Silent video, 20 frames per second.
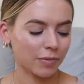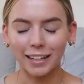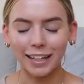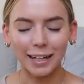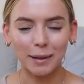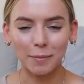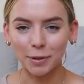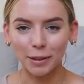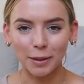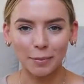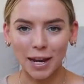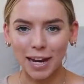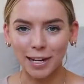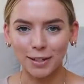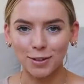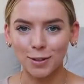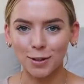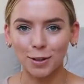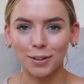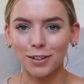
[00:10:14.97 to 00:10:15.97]
Like, I'm only paying
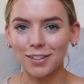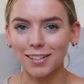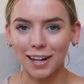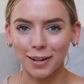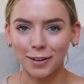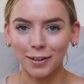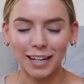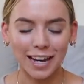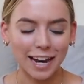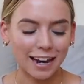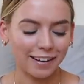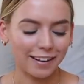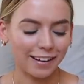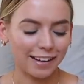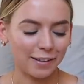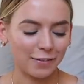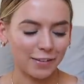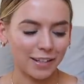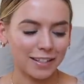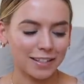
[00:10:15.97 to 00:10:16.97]
$2. I don't care
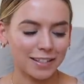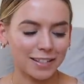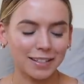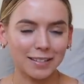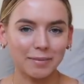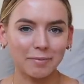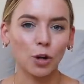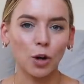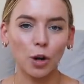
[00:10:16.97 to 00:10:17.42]
if it's